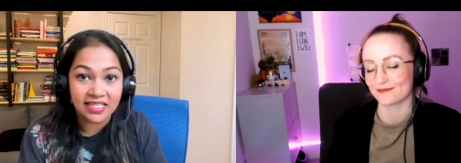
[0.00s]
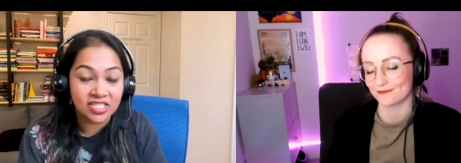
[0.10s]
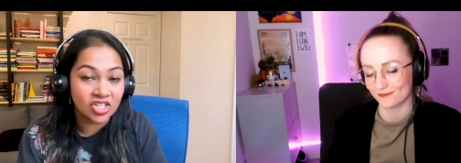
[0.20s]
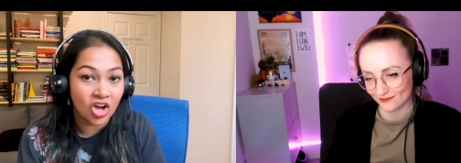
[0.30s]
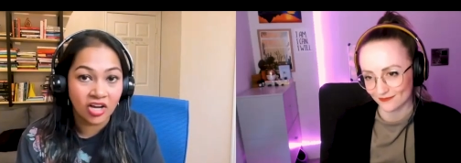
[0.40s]
Speaker 1: is
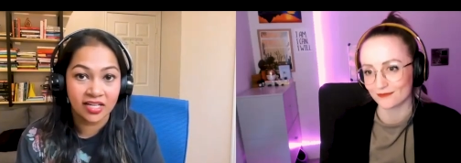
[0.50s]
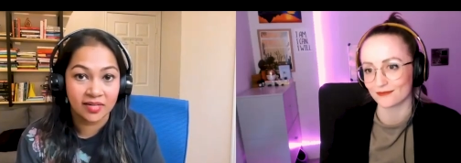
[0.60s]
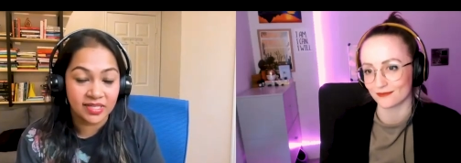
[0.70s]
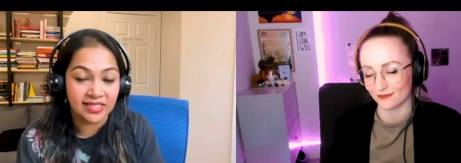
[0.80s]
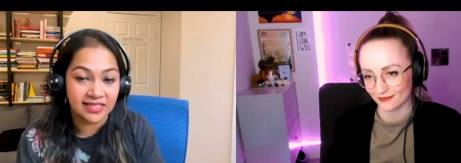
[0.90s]
not going to be
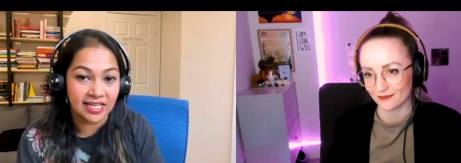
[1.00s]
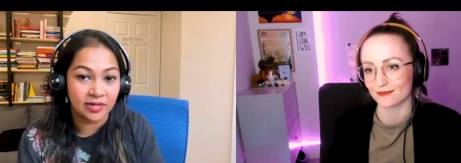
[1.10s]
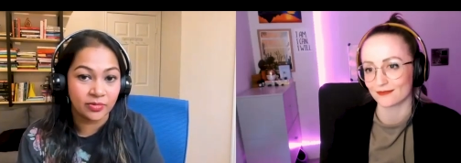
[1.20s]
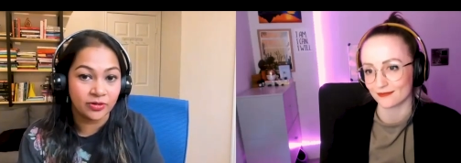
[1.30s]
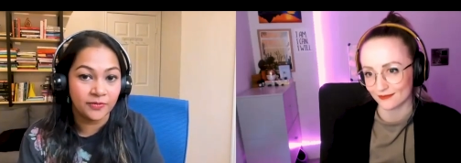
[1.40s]

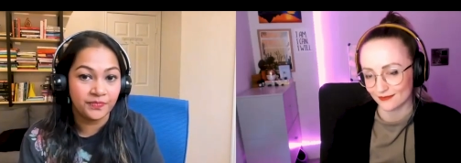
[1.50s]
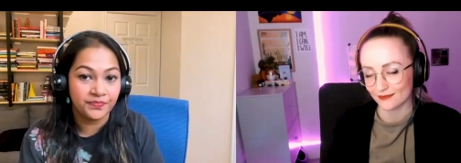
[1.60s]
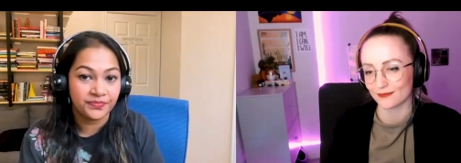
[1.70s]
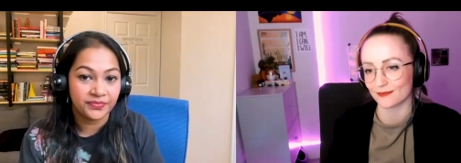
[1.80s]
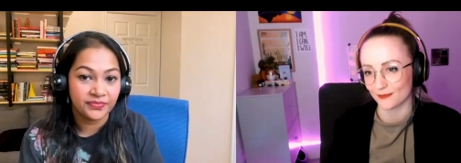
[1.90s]
sustainable.
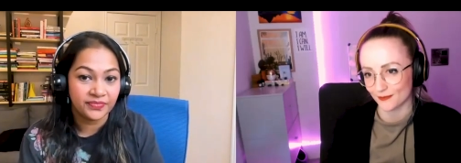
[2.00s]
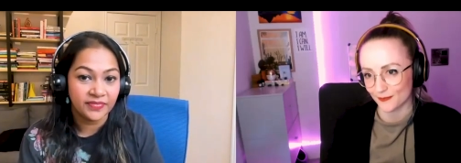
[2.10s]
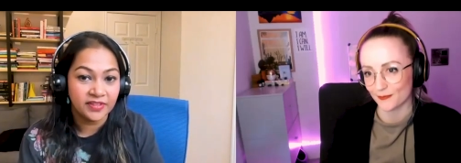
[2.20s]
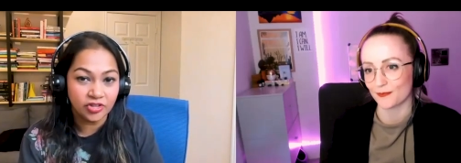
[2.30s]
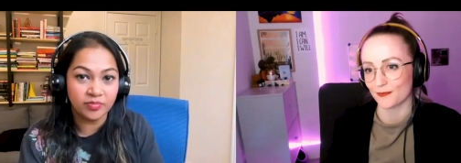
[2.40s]

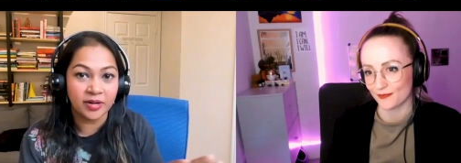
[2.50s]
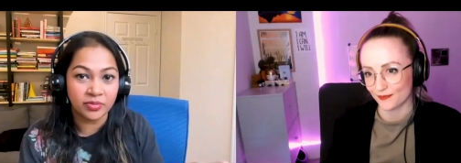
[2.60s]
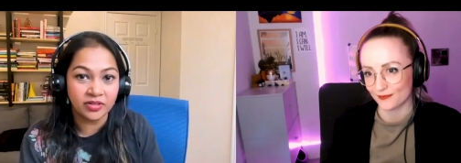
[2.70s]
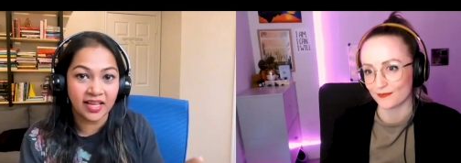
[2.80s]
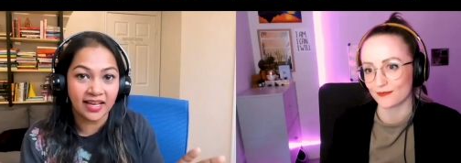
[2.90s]
Do you remember
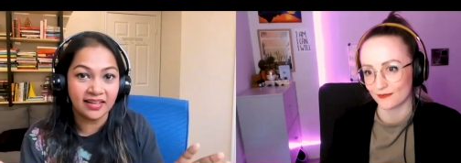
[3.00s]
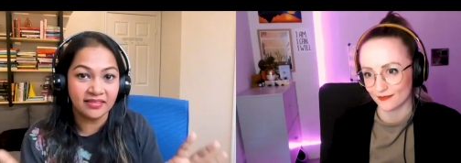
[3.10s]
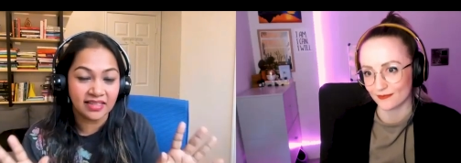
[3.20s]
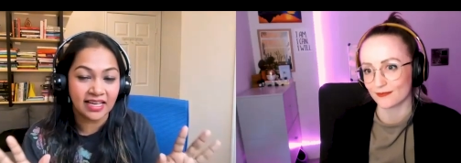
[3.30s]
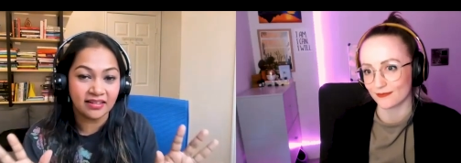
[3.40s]
that
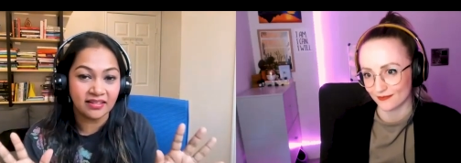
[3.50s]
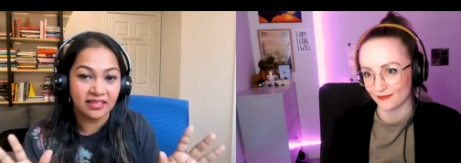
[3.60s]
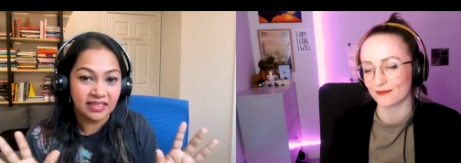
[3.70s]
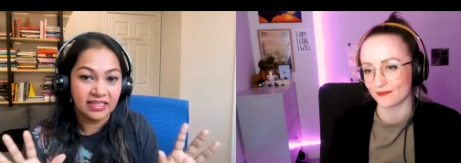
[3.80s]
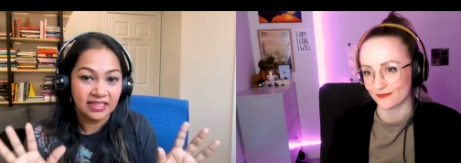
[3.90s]
that
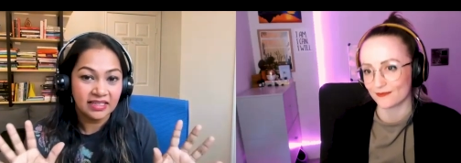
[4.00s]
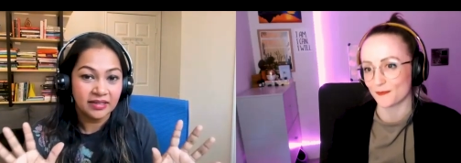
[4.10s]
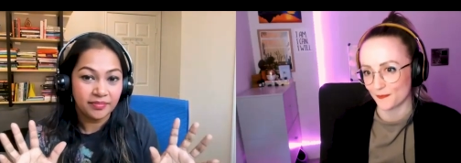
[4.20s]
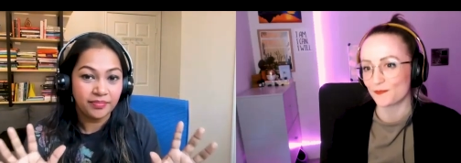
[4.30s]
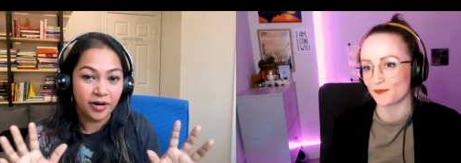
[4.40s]

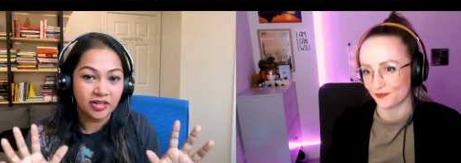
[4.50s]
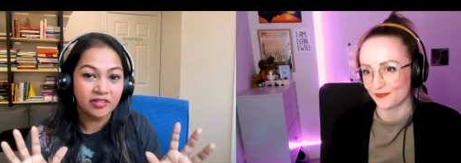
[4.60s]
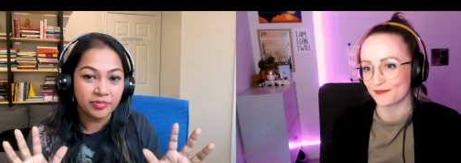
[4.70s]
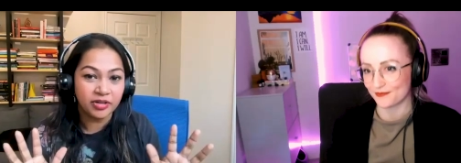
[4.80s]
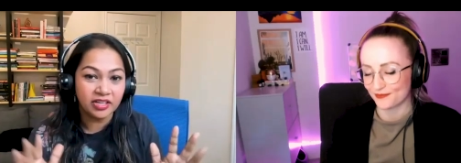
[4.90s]
part of the
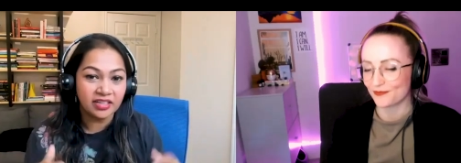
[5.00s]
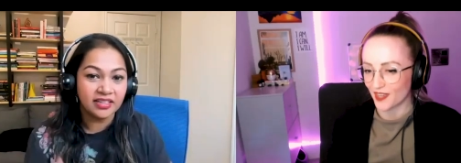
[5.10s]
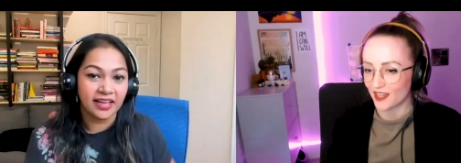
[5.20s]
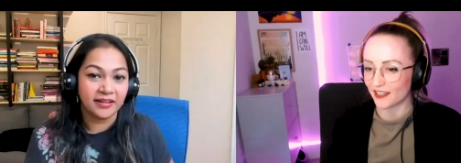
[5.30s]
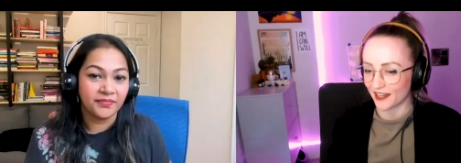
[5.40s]
book?
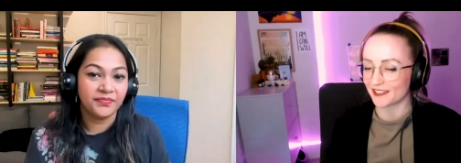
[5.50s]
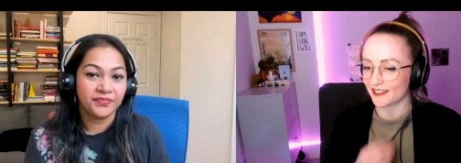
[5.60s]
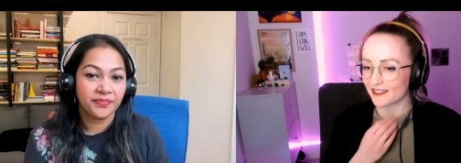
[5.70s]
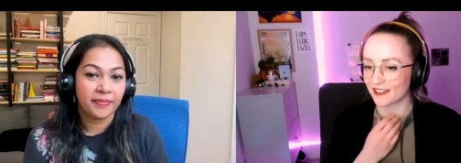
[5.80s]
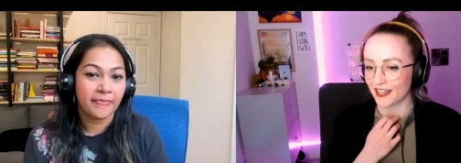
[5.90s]
Yeah.
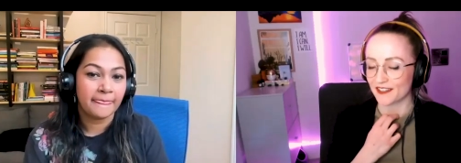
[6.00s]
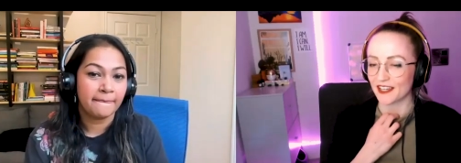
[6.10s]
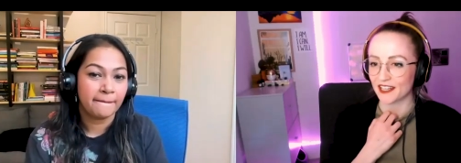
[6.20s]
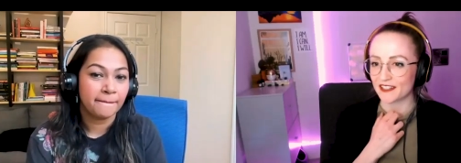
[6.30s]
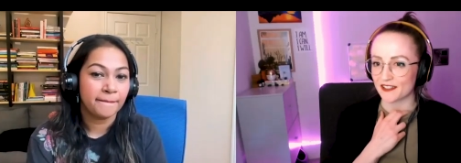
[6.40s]
Yes,
Speaker 2: yes,
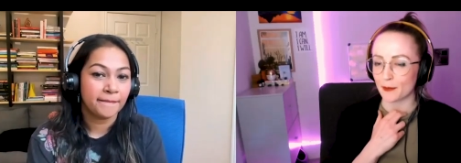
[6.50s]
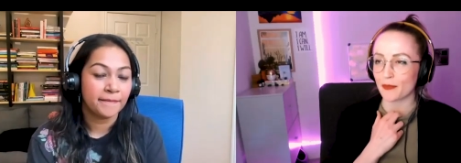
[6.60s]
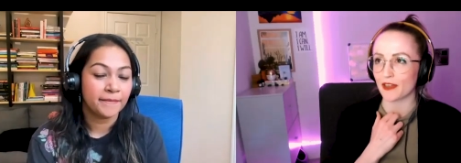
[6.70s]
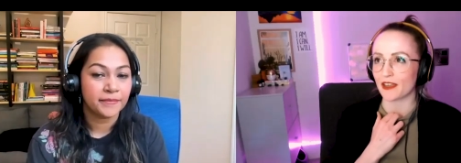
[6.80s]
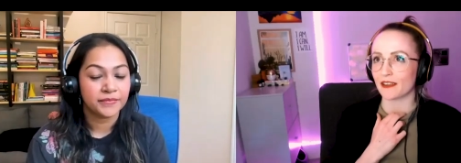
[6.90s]
and it's
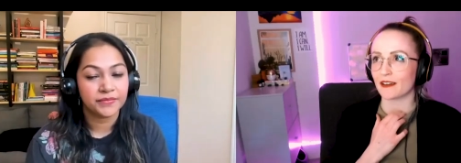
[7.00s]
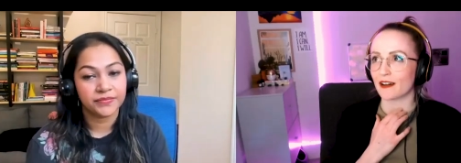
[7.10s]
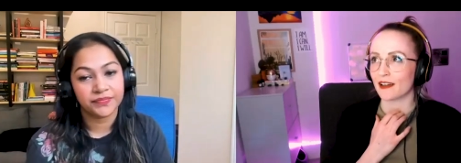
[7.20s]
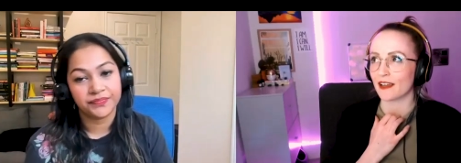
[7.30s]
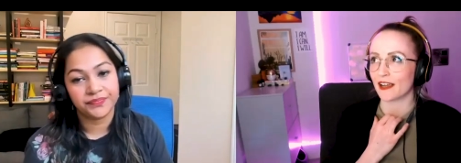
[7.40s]
something
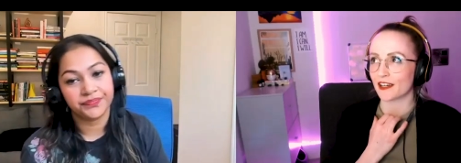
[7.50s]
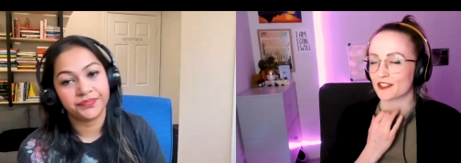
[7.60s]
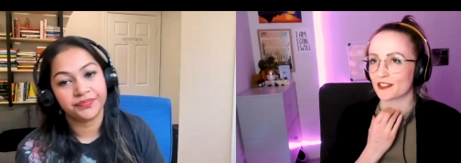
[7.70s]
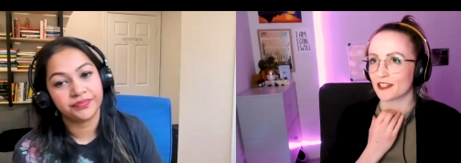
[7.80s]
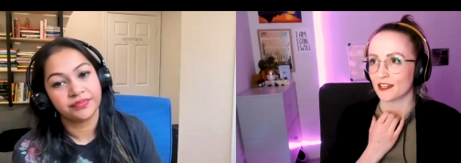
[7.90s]
I
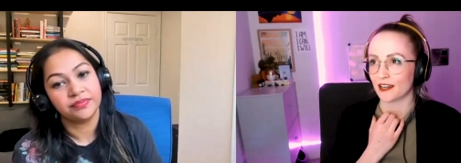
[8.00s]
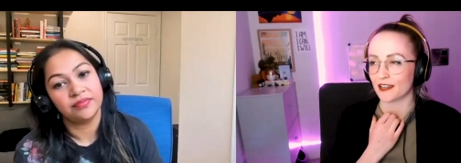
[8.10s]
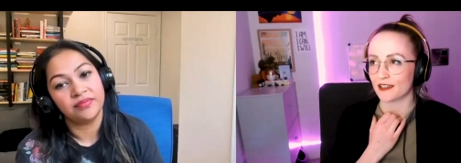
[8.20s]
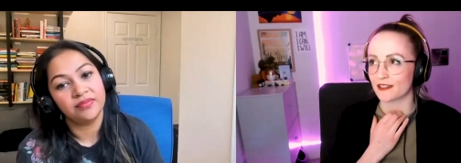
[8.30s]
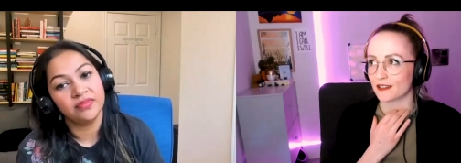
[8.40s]
actually
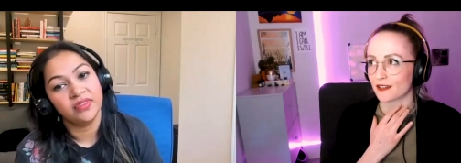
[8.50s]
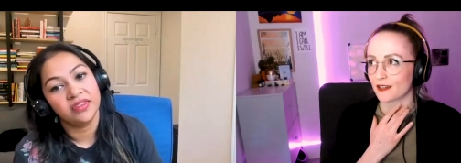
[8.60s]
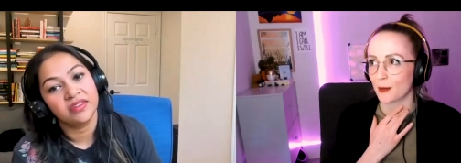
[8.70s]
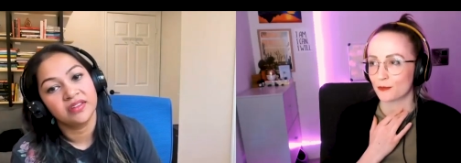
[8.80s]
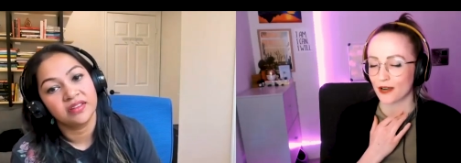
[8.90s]
like
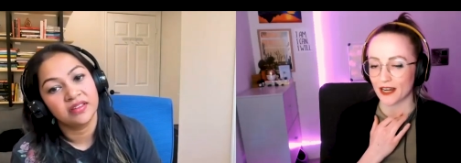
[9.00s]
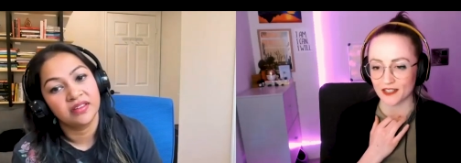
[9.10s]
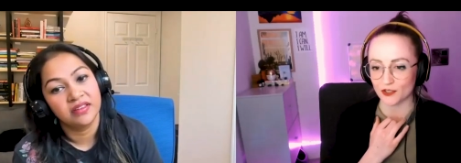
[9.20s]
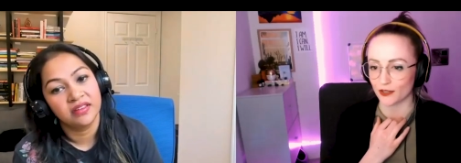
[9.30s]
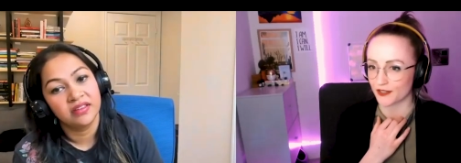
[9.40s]

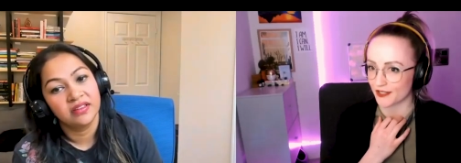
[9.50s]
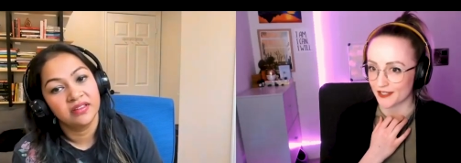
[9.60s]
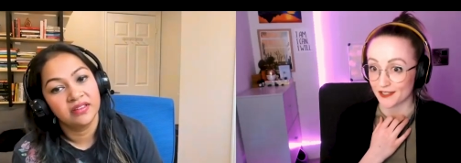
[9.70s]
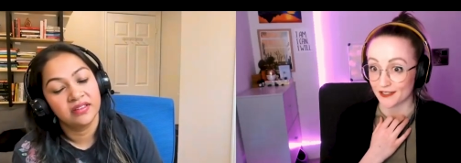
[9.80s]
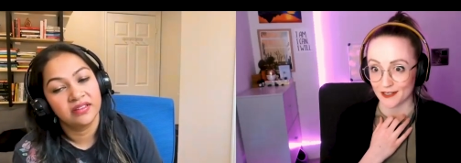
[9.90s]
practice
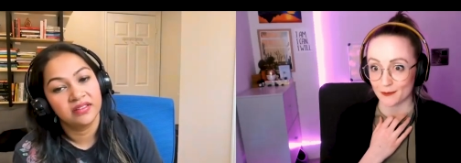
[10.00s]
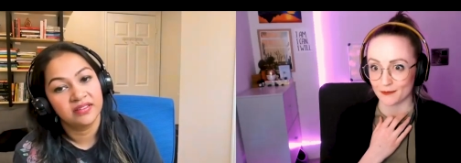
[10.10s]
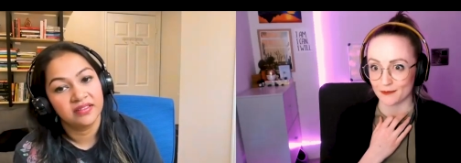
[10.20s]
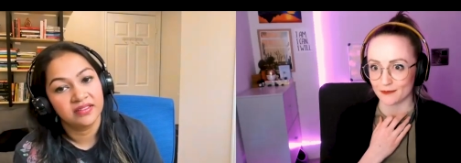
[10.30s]
consistently